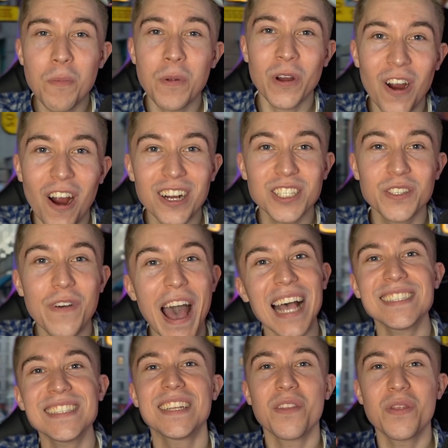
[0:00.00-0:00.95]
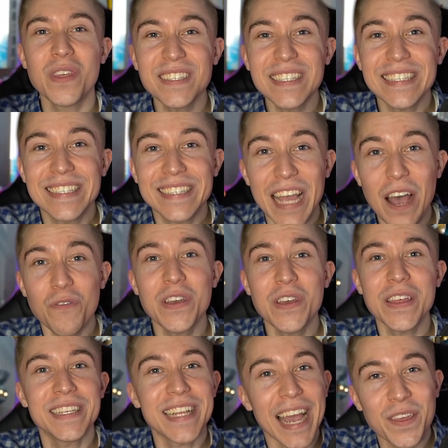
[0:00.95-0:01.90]
up your cards fast, this is
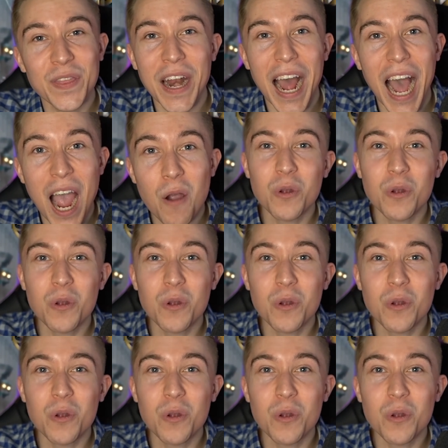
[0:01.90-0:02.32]
definitely the deck that I